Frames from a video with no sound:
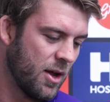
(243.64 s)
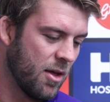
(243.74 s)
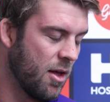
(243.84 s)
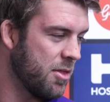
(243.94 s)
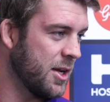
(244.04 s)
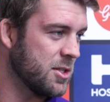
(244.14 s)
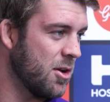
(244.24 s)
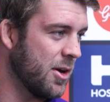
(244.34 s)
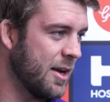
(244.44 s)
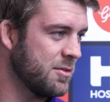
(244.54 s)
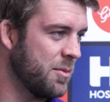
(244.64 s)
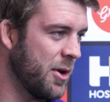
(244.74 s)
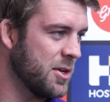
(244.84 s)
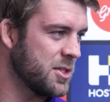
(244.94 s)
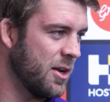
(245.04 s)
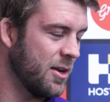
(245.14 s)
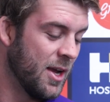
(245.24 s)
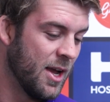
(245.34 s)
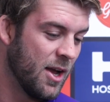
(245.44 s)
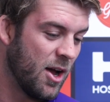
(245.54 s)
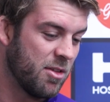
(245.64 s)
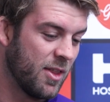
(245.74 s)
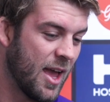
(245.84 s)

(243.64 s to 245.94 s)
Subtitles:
I think it's long enough, to be honest. And I think